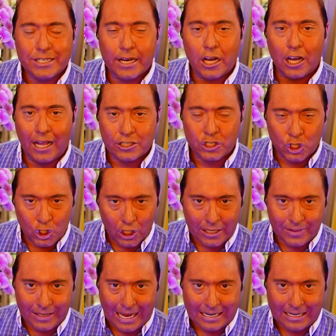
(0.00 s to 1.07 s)
She said,
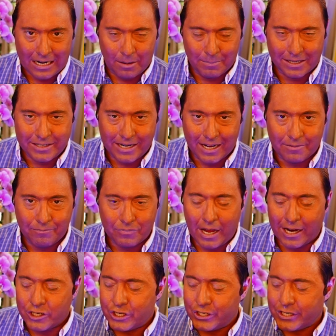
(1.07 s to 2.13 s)
let's look at the economic
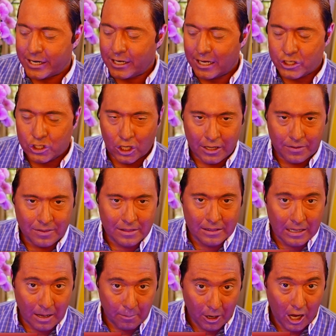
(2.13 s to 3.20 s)
data. And she said, let's look
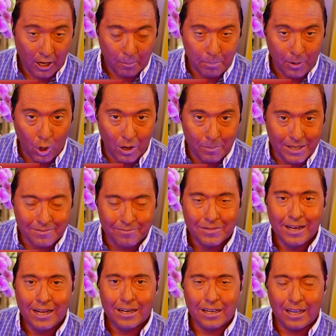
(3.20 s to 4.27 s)
at
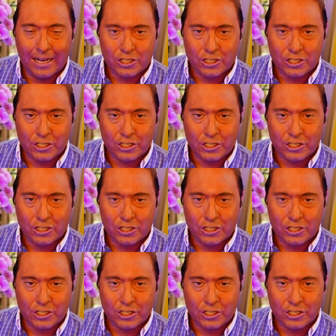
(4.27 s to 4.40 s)
unemployment.